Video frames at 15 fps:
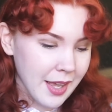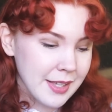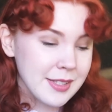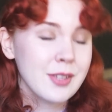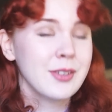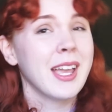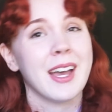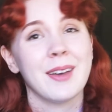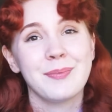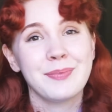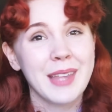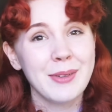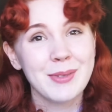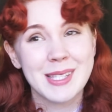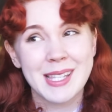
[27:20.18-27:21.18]
So yeah,
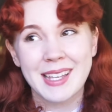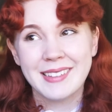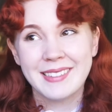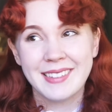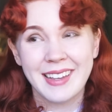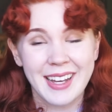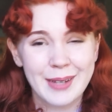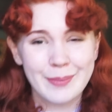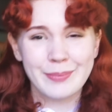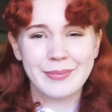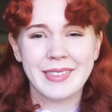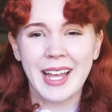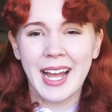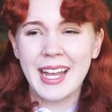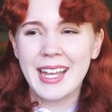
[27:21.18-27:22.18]
that was it. Um,
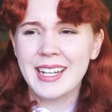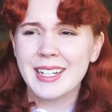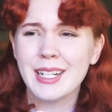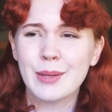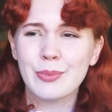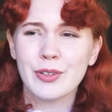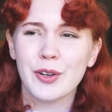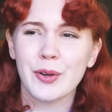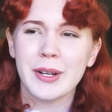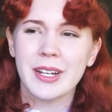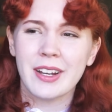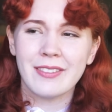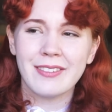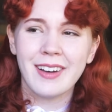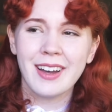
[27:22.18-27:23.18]
I ended up
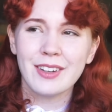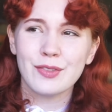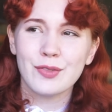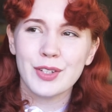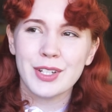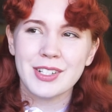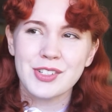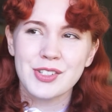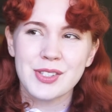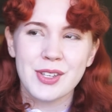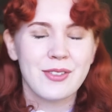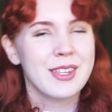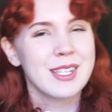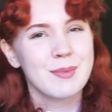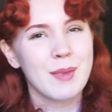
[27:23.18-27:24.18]
recording a lot of footage,
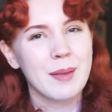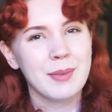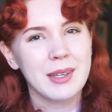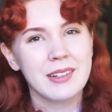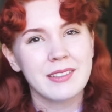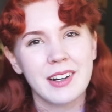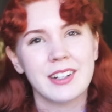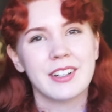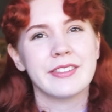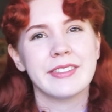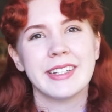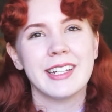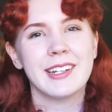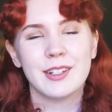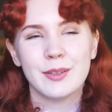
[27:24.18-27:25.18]
so this might be a longer
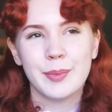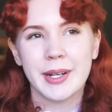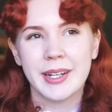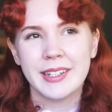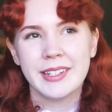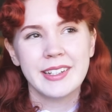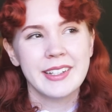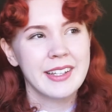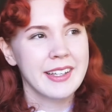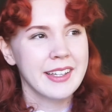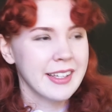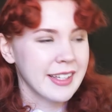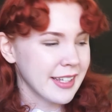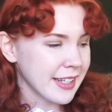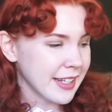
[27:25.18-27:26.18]
video, but
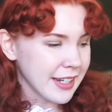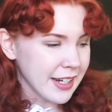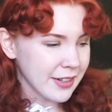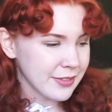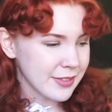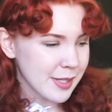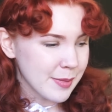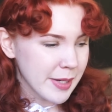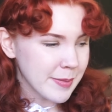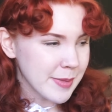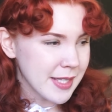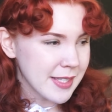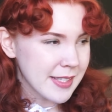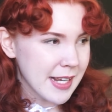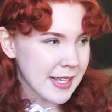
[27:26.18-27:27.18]
you know, sometimes
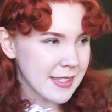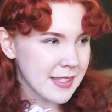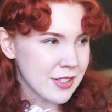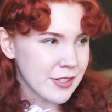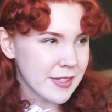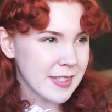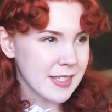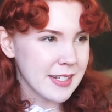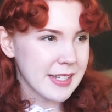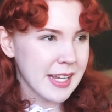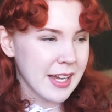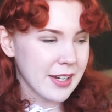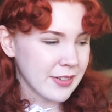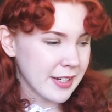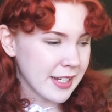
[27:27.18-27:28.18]
it's nice to just sit
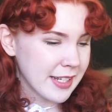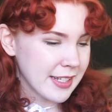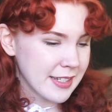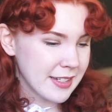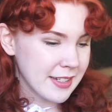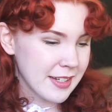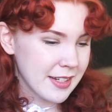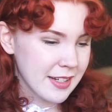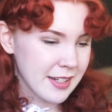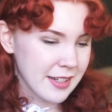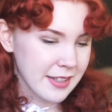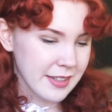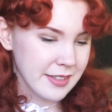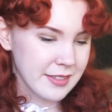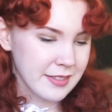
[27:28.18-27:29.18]
down and
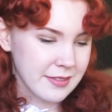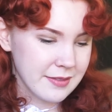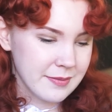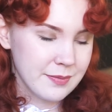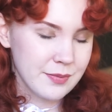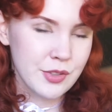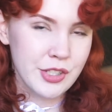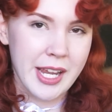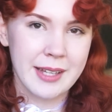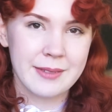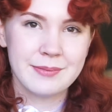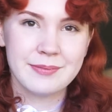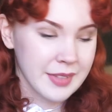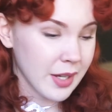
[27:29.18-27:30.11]
chat.